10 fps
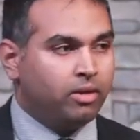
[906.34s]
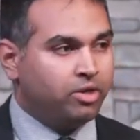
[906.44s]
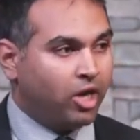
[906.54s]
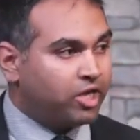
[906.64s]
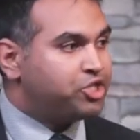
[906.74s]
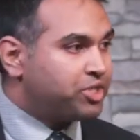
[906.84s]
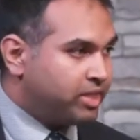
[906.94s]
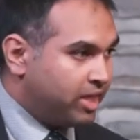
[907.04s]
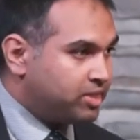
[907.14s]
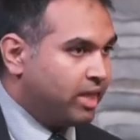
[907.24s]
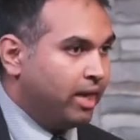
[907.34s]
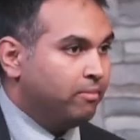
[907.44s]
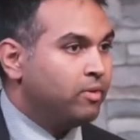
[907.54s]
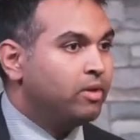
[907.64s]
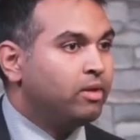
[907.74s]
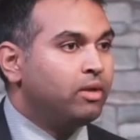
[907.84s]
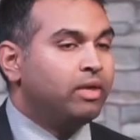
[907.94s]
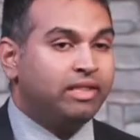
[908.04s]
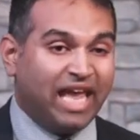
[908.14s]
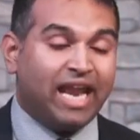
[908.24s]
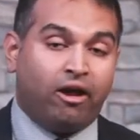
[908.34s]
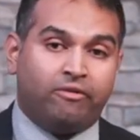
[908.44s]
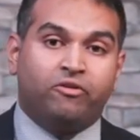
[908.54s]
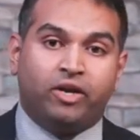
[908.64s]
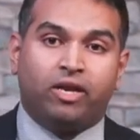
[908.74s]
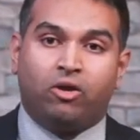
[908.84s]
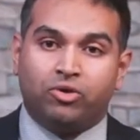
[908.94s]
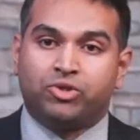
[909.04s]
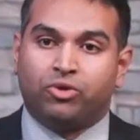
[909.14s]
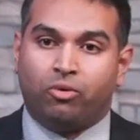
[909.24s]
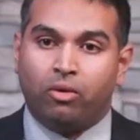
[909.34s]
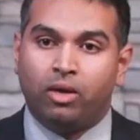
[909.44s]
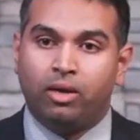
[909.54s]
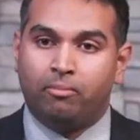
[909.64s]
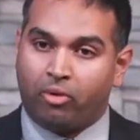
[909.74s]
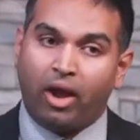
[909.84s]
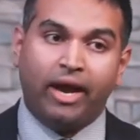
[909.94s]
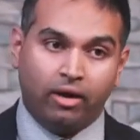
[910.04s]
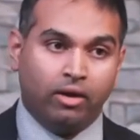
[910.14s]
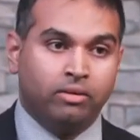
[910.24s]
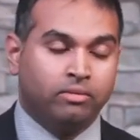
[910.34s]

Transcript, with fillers: Not just this time, they had offered it also prior.